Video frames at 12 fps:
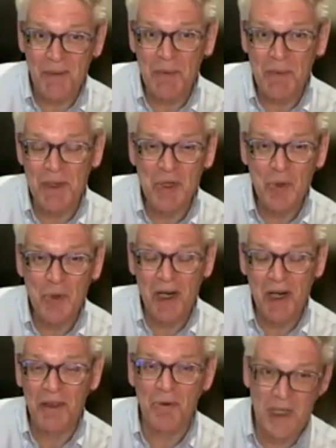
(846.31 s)
probably 2 out
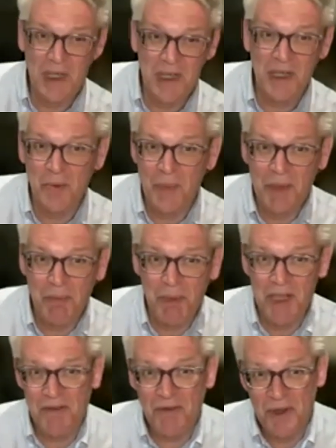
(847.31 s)
of 3 don't make
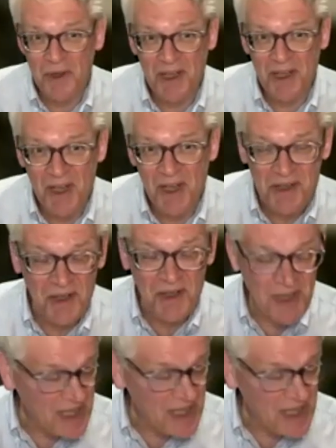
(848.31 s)
money for the investor.